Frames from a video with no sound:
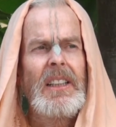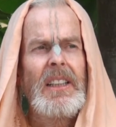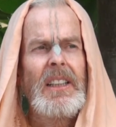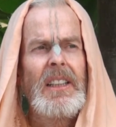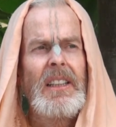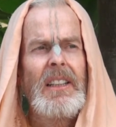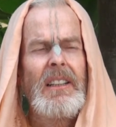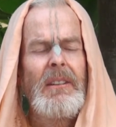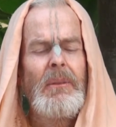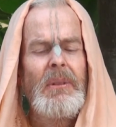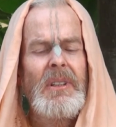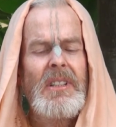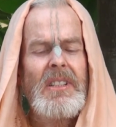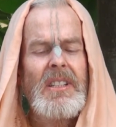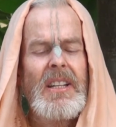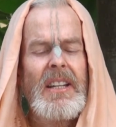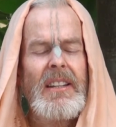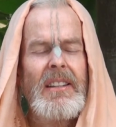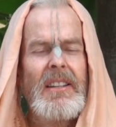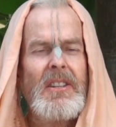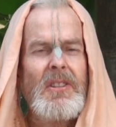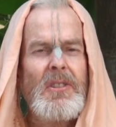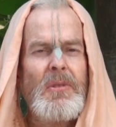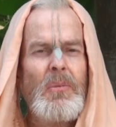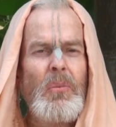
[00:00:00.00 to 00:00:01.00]
And then we
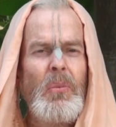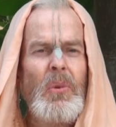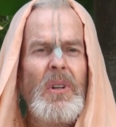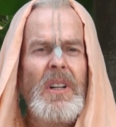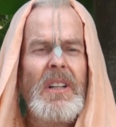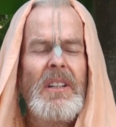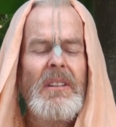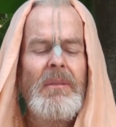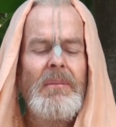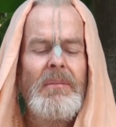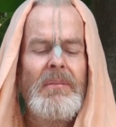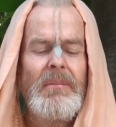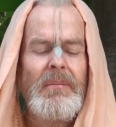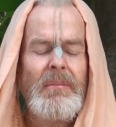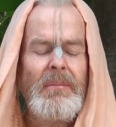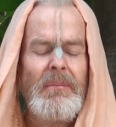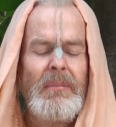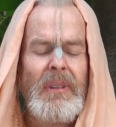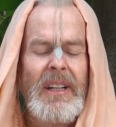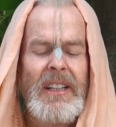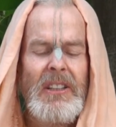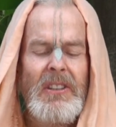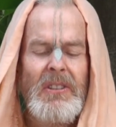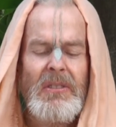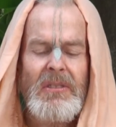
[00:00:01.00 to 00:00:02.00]
take this one
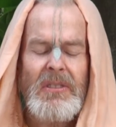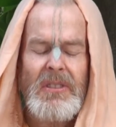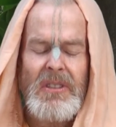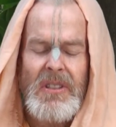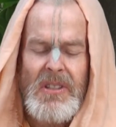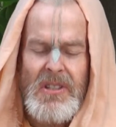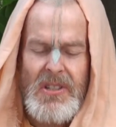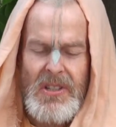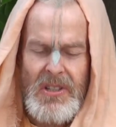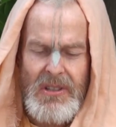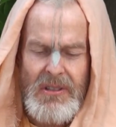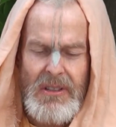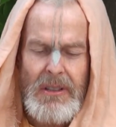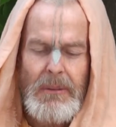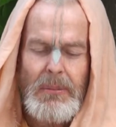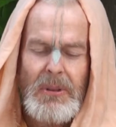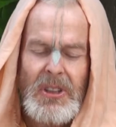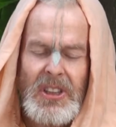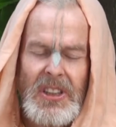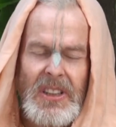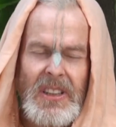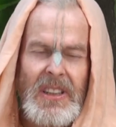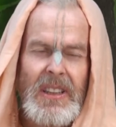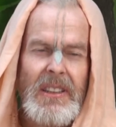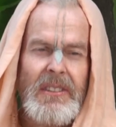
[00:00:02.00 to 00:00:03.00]
minute
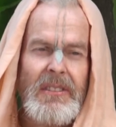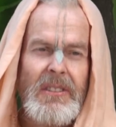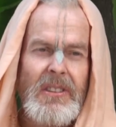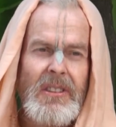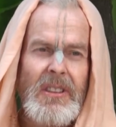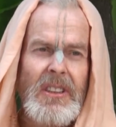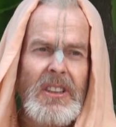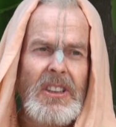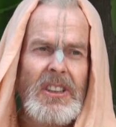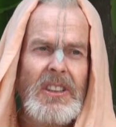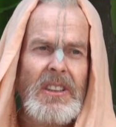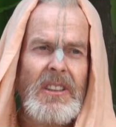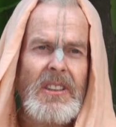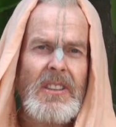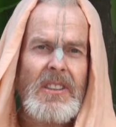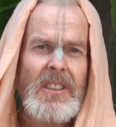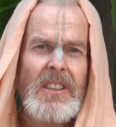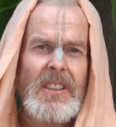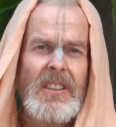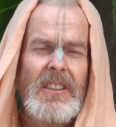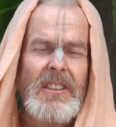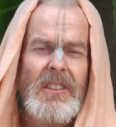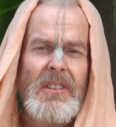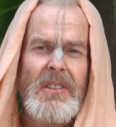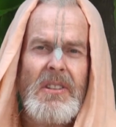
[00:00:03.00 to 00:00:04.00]
description of
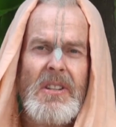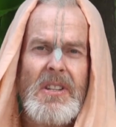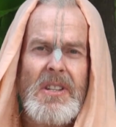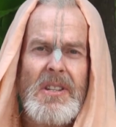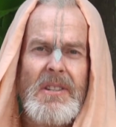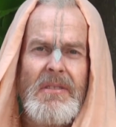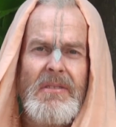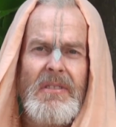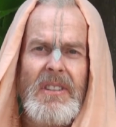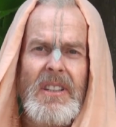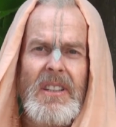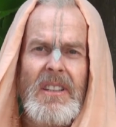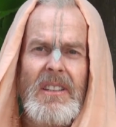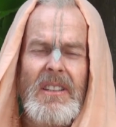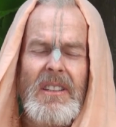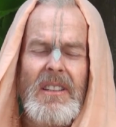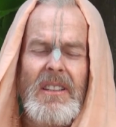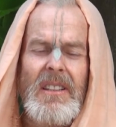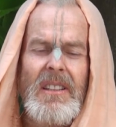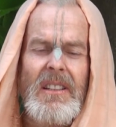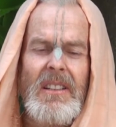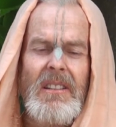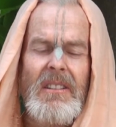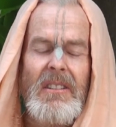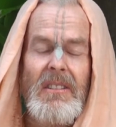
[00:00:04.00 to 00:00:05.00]
Krishna's lotus feet,
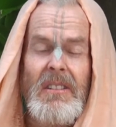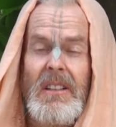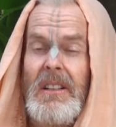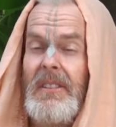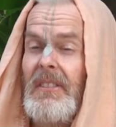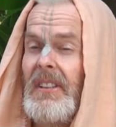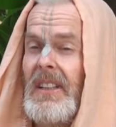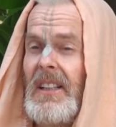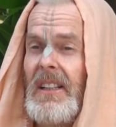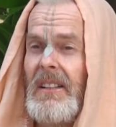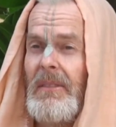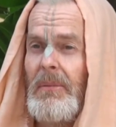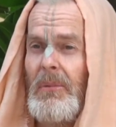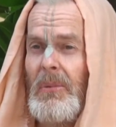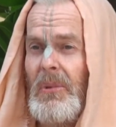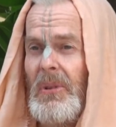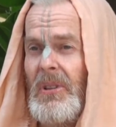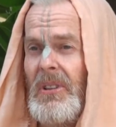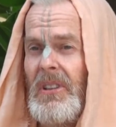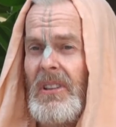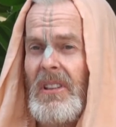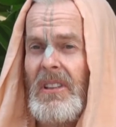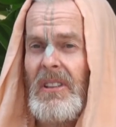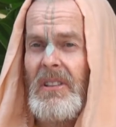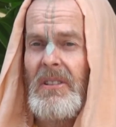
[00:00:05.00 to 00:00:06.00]
or even that
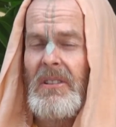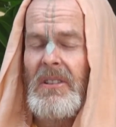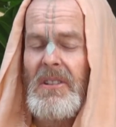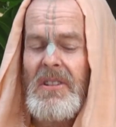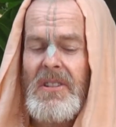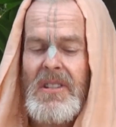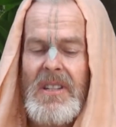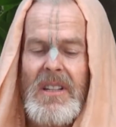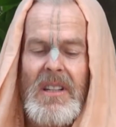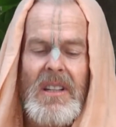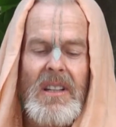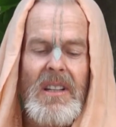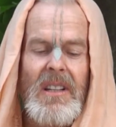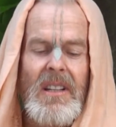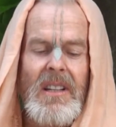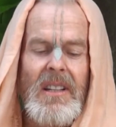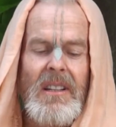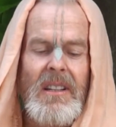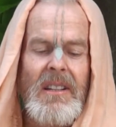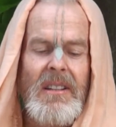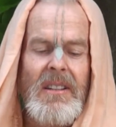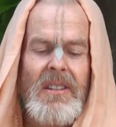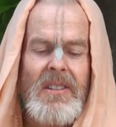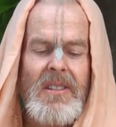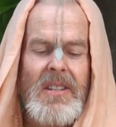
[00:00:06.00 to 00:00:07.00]
word, lotus.
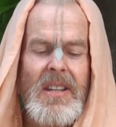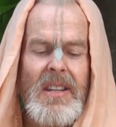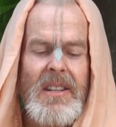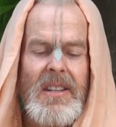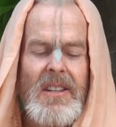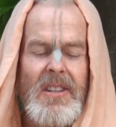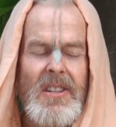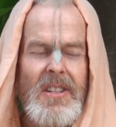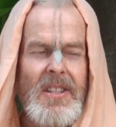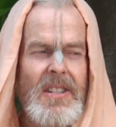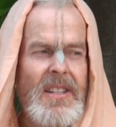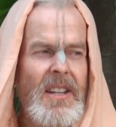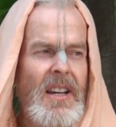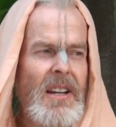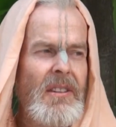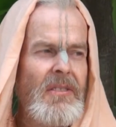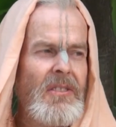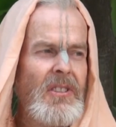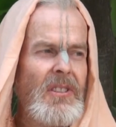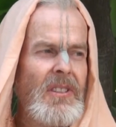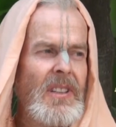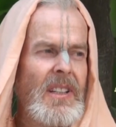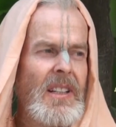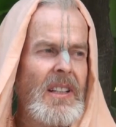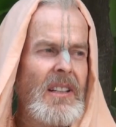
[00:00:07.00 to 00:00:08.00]
He says it's
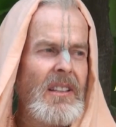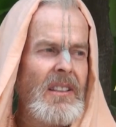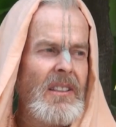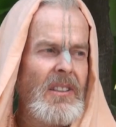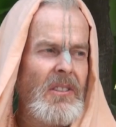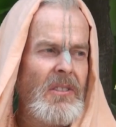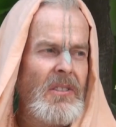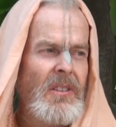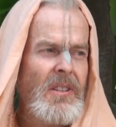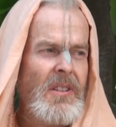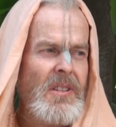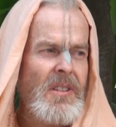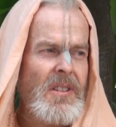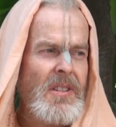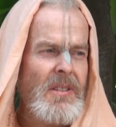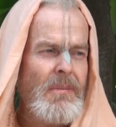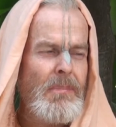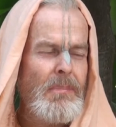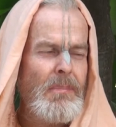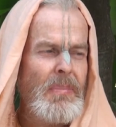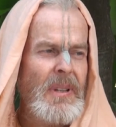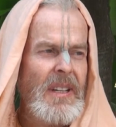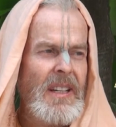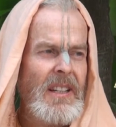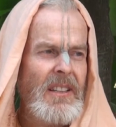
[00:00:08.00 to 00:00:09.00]
softer than a lotus
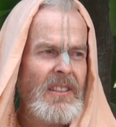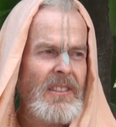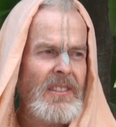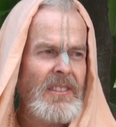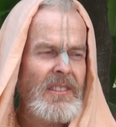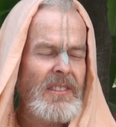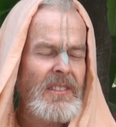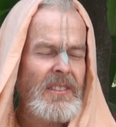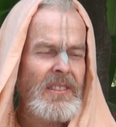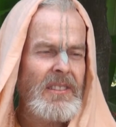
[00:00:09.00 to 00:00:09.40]
petal.